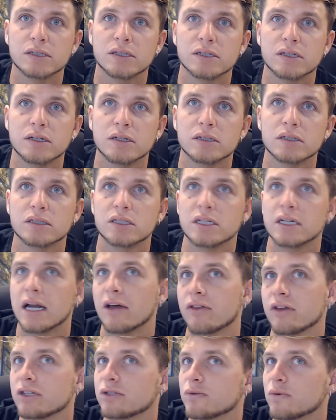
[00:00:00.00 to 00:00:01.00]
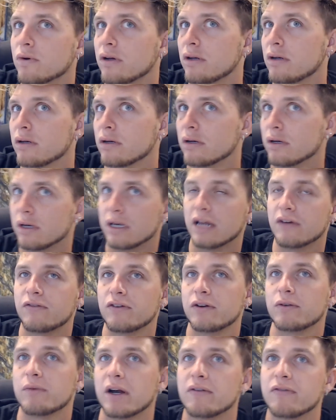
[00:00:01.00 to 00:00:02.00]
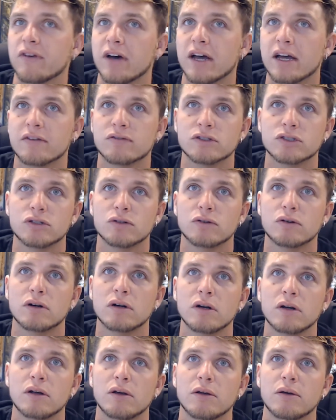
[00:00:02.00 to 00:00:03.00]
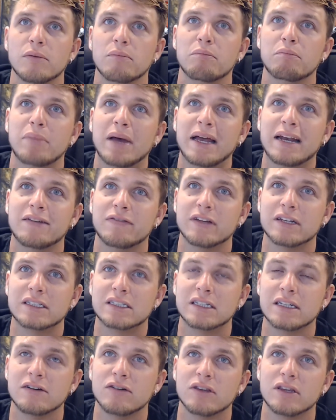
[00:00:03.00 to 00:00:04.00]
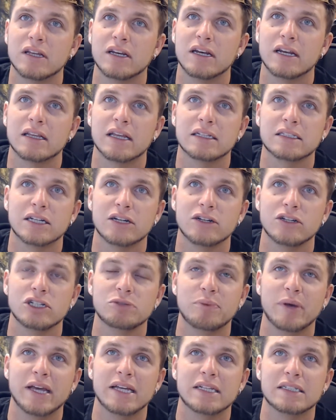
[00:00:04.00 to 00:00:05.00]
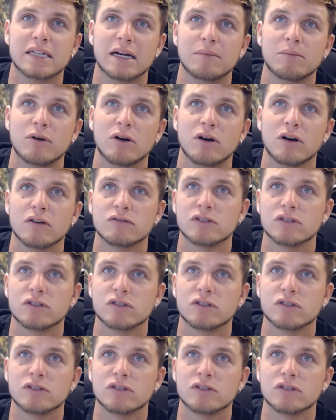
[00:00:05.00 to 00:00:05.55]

See, now this one, definitely red flag for sure. Benefits. The only thing that they tell you is paid time off.